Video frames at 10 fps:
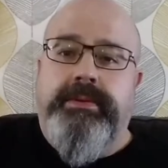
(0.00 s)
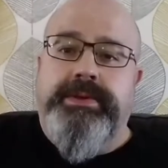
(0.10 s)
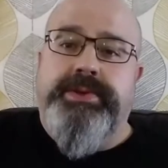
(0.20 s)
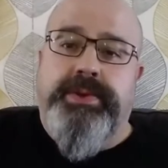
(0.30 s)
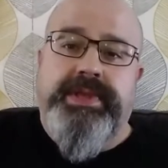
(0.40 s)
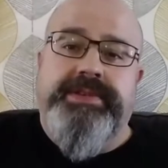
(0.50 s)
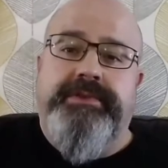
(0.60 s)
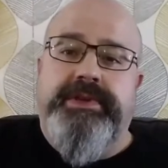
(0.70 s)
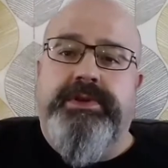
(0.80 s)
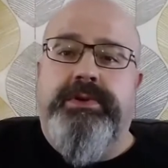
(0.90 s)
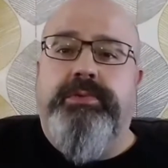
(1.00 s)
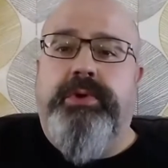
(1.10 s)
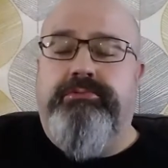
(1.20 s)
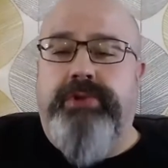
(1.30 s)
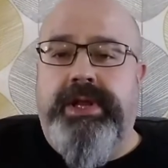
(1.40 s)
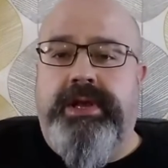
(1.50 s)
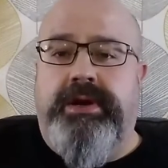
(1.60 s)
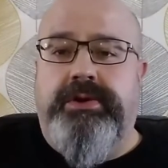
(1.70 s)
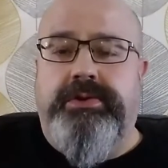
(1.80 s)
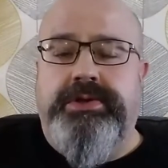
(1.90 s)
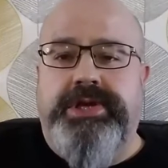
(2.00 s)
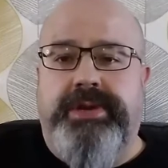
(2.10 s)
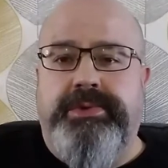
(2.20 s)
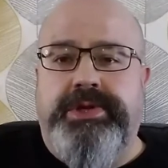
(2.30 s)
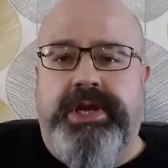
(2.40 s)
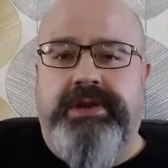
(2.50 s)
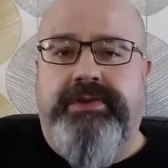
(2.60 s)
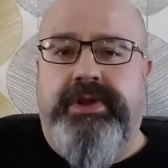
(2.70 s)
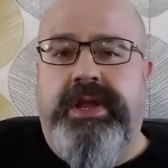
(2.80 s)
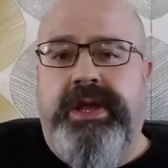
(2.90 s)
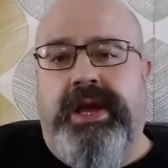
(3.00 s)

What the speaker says: So in this video we really are going cheap and cheerful,